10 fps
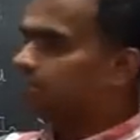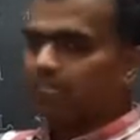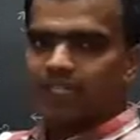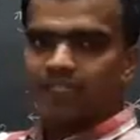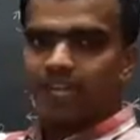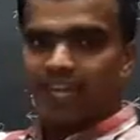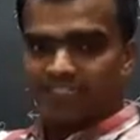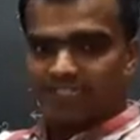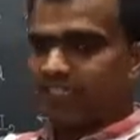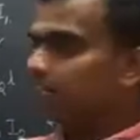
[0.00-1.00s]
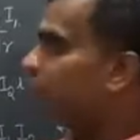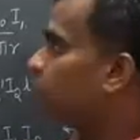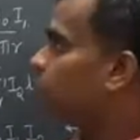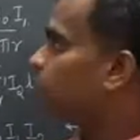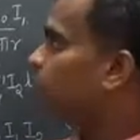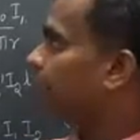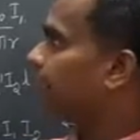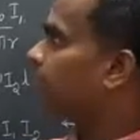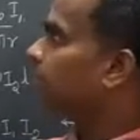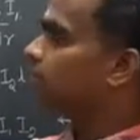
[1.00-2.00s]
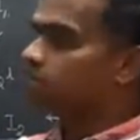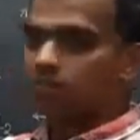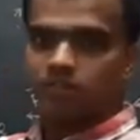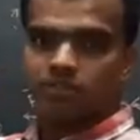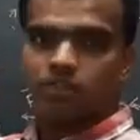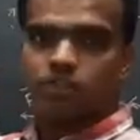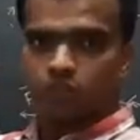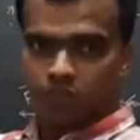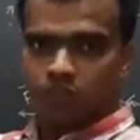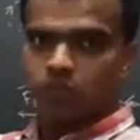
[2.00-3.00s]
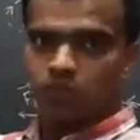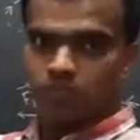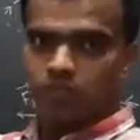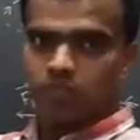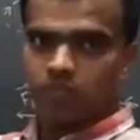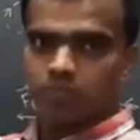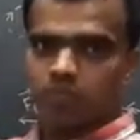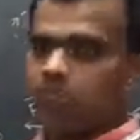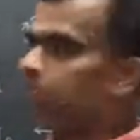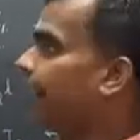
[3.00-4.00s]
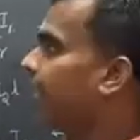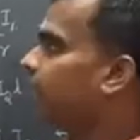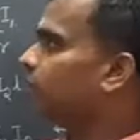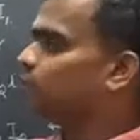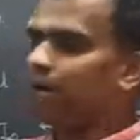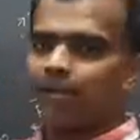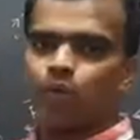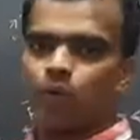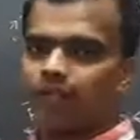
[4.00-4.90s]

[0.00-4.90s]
is exerted on the wire 2 by wire 1.